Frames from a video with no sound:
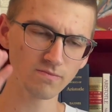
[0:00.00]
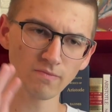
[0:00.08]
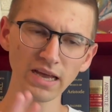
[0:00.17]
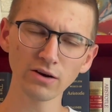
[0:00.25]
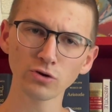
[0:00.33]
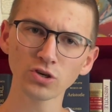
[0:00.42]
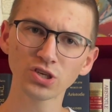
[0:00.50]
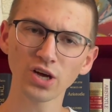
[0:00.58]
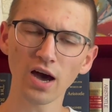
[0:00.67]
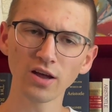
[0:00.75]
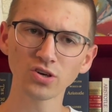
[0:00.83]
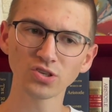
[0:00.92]
In order to
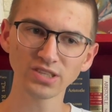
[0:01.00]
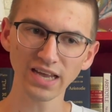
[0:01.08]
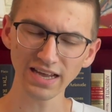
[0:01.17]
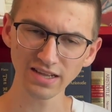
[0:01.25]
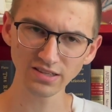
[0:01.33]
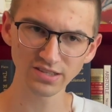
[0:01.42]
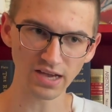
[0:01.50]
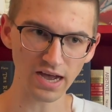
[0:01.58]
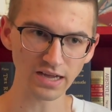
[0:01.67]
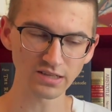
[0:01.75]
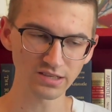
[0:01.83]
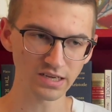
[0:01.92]
understand
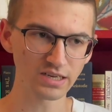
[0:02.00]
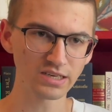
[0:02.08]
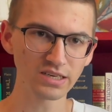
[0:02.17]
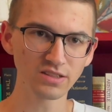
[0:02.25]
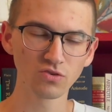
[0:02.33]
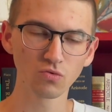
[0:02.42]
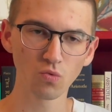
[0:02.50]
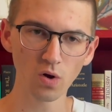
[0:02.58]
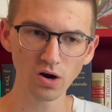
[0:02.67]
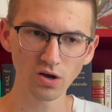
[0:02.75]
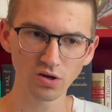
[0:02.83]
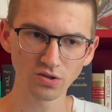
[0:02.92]
signs, and indeed the
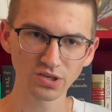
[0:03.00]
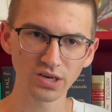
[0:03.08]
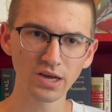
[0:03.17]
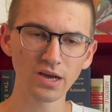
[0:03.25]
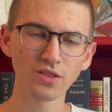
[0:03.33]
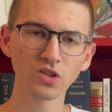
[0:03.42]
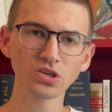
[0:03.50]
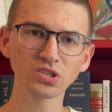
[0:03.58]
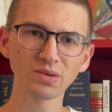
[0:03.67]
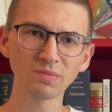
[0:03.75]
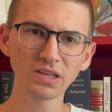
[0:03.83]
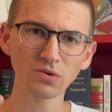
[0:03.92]
world, there's
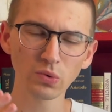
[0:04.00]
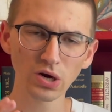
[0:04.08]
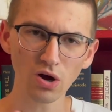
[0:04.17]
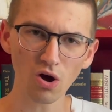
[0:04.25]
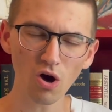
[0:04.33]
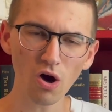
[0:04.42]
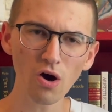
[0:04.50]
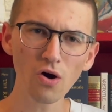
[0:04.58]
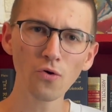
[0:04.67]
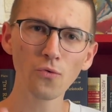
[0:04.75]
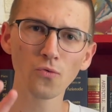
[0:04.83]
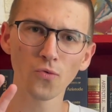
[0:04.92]
something we're
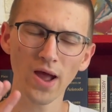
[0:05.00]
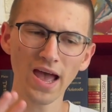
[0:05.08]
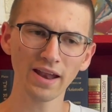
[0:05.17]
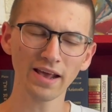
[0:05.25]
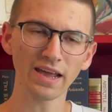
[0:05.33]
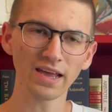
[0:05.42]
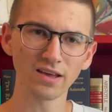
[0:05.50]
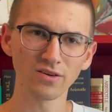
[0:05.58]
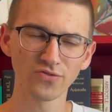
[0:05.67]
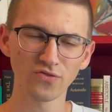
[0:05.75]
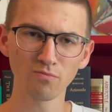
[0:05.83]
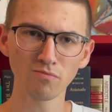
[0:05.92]
already
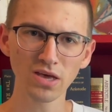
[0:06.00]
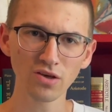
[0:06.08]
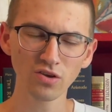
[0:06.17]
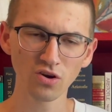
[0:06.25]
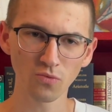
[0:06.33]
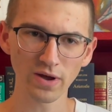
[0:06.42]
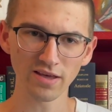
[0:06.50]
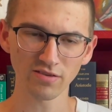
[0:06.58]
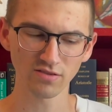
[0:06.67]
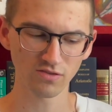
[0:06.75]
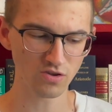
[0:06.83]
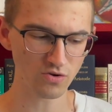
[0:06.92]
familiar
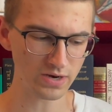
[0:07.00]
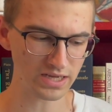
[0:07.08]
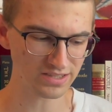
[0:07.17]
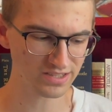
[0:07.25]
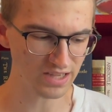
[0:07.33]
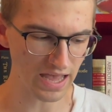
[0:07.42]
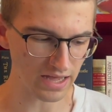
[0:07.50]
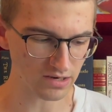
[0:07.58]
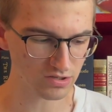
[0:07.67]
with to an extent.